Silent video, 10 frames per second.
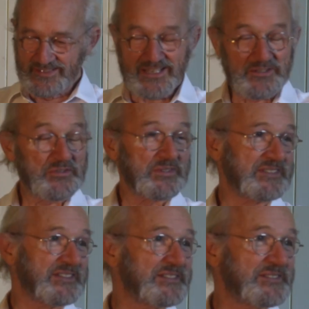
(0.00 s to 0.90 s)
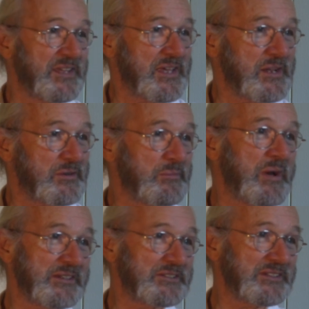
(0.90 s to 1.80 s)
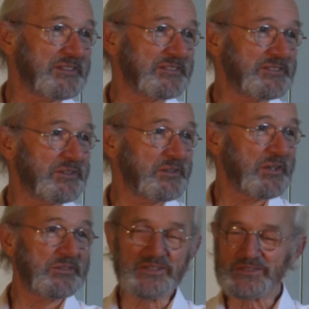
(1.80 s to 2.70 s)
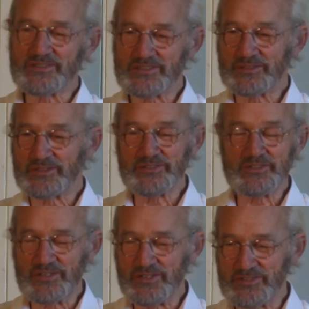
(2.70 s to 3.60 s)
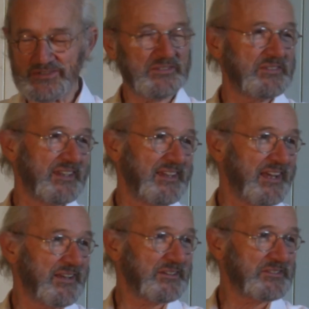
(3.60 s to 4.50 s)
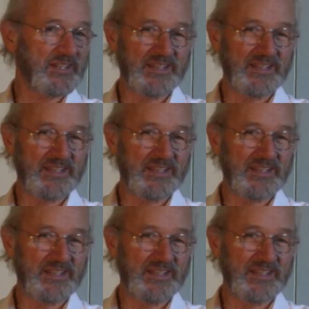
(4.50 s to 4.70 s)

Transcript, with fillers: interest is there amongst us. You know, this is a concern of ours.